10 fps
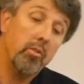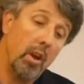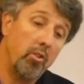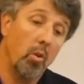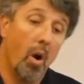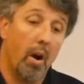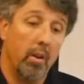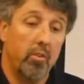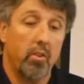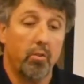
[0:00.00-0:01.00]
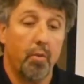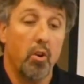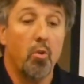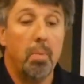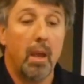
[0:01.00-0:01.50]
says, Yes, you are. he says, For
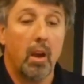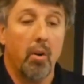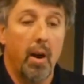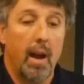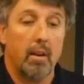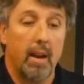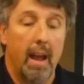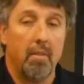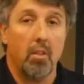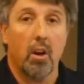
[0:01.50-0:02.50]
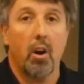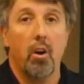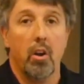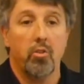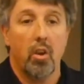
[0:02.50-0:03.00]
you being correct and having the
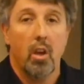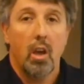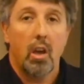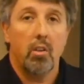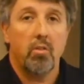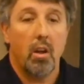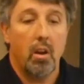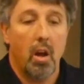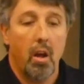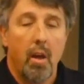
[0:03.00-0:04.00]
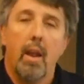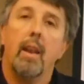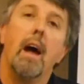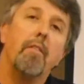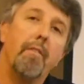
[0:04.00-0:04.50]
courage, he said, uh,
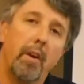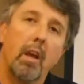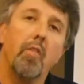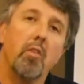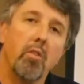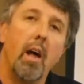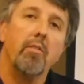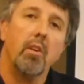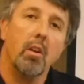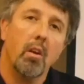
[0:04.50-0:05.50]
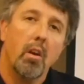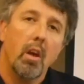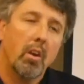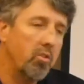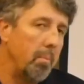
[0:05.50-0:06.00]
Never forget this lesson
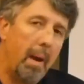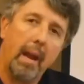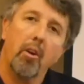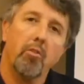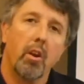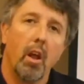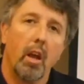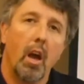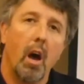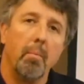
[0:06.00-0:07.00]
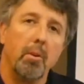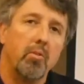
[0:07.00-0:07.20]
because the bankers are going to come.